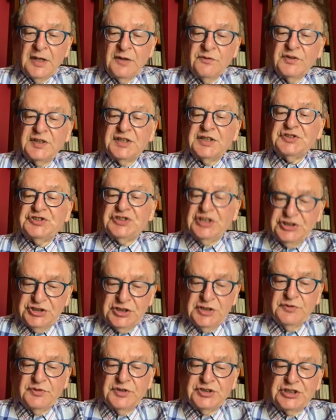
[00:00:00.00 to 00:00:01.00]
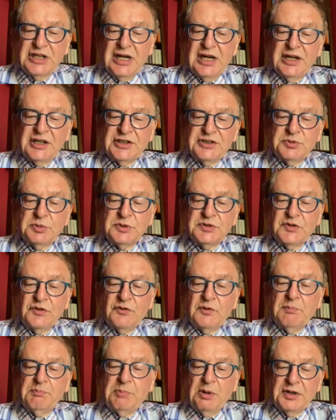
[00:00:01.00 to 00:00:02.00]
The decision of the judge was that
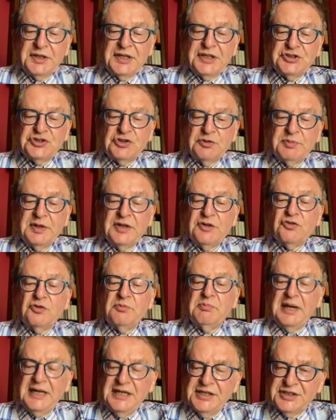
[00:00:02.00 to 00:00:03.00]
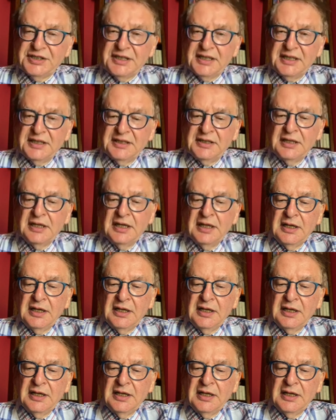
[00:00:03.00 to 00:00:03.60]
the body should be cremated